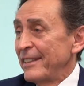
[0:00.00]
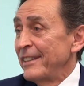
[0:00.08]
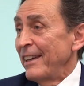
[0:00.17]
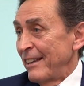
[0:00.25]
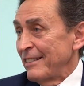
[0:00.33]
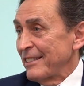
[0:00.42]

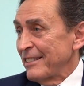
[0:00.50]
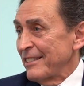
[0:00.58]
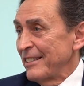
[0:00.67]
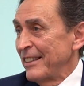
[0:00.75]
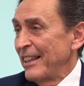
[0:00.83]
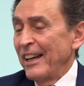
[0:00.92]

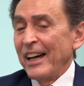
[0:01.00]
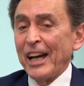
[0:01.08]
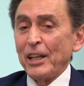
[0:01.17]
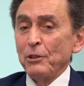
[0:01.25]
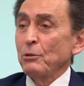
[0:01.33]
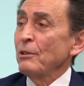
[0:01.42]
yes.
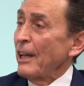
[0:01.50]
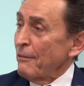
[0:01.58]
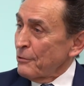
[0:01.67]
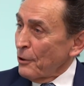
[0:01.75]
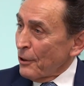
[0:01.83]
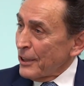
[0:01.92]
I do
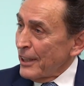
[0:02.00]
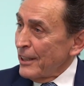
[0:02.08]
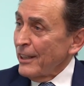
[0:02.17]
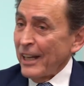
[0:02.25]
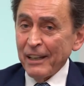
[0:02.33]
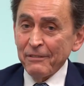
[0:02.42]
love
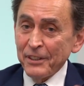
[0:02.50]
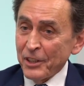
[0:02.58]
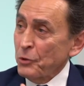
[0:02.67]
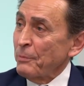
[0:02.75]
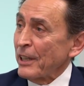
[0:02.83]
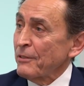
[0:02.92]
Turkey. I have the
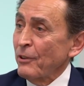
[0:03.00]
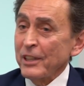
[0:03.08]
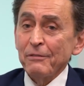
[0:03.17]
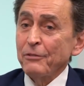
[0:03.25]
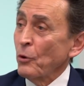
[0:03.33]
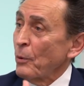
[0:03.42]
respect for
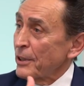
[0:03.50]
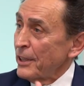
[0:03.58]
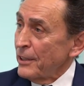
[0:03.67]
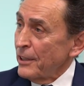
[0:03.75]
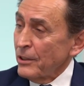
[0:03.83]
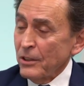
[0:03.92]
them for what
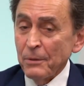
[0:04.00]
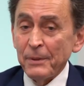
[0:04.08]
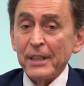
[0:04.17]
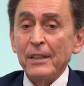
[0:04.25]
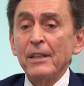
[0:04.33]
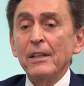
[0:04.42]
they did to
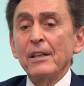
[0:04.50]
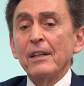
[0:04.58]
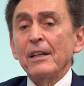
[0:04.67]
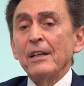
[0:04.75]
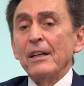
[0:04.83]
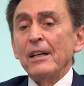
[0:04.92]
me.
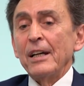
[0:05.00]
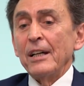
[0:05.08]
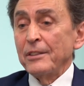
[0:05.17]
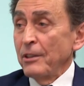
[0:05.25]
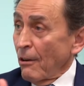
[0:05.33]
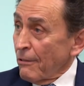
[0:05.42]

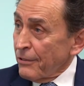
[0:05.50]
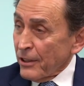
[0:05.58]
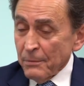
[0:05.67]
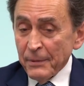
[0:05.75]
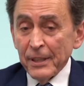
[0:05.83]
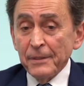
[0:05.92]
They
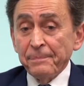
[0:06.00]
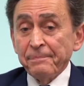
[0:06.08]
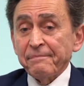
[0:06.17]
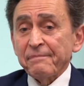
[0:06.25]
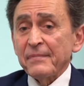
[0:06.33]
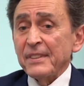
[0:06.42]
offered me,
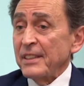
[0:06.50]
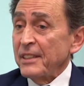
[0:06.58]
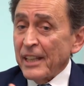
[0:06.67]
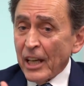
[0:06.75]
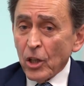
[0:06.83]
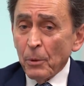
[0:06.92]

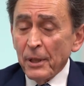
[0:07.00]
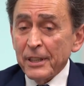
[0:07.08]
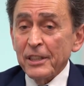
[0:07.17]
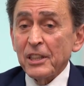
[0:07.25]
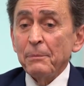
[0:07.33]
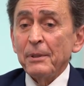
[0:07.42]
they
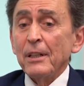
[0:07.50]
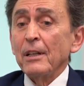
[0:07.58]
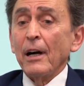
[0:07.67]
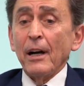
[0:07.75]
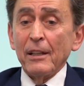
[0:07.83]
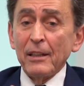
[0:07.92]
accommodated me.
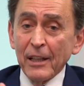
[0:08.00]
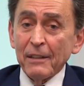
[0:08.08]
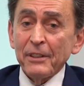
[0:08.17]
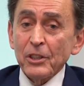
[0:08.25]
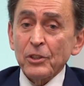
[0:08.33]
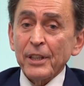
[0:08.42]
I
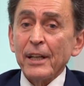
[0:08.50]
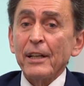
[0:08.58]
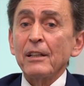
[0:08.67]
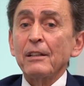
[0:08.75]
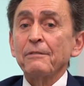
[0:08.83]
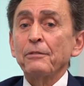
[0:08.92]
love
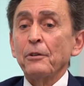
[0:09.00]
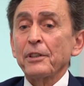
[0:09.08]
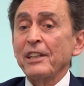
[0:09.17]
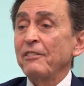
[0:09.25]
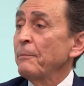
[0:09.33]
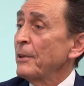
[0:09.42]
Israel for
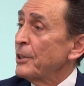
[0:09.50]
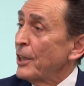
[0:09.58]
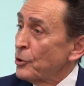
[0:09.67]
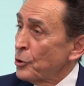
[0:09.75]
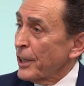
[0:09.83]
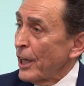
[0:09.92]
giving me the
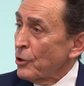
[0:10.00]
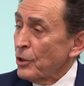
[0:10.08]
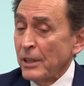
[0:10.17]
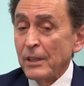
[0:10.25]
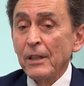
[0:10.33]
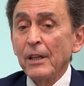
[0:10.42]

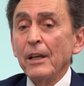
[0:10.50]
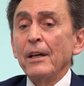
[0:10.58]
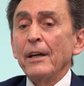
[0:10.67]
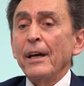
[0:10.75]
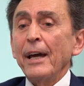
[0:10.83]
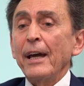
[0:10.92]
education
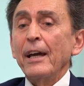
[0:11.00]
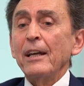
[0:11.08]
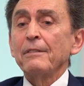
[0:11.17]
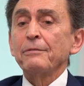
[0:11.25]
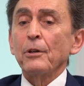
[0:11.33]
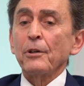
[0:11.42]

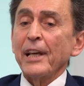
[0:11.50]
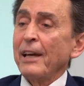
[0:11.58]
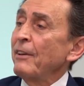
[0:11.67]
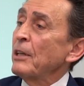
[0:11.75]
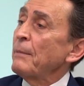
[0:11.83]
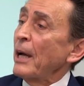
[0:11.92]
and for
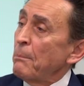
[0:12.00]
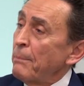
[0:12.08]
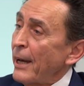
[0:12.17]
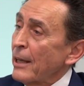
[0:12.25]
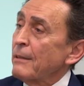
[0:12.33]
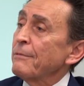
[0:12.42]
having my
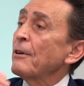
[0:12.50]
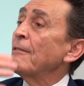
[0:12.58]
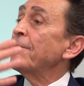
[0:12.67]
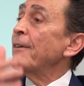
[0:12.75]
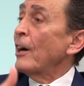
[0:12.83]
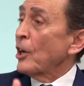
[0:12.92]
back from
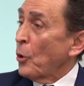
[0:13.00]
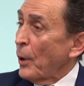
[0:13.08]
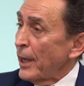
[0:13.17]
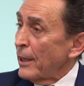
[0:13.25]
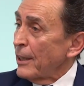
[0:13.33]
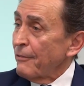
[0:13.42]
far
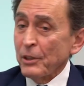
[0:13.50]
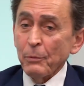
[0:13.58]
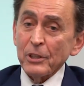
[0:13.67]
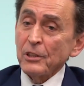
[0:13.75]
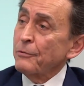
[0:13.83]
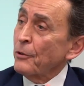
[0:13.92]
away. If it
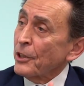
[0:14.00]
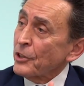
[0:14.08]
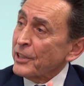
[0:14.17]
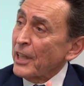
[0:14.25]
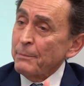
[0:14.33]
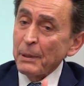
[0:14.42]
wasn't for
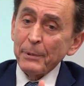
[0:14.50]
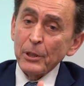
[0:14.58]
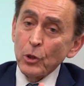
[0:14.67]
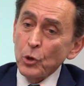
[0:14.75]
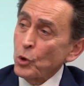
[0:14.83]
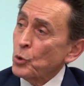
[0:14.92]
Israel, maybe
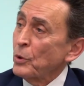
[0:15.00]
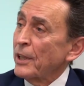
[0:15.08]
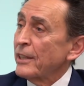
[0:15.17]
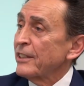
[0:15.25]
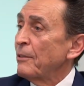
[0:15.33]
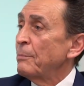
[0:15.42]
the Jews would
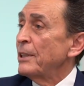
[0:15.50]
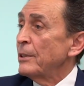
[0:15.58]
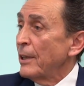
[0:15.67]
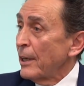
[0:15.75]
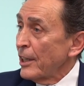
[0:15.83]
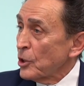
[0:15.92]
not have been
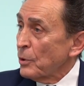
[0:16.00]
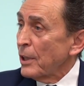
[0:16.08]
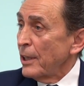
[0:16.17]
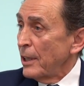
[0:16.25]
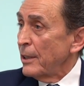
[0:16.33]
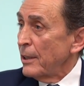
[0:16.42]
done as well
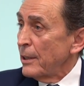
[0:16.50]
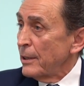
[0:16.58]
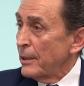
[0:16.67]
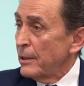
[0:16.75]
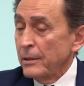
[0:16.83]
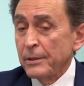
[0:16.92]

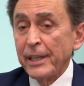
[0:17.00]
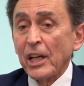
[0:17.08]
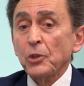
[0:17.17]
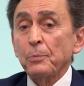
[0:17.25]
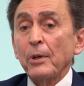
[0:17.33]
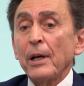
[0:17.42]
in
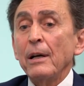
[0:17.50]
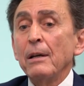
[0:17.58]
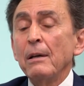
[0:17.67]
diaspora.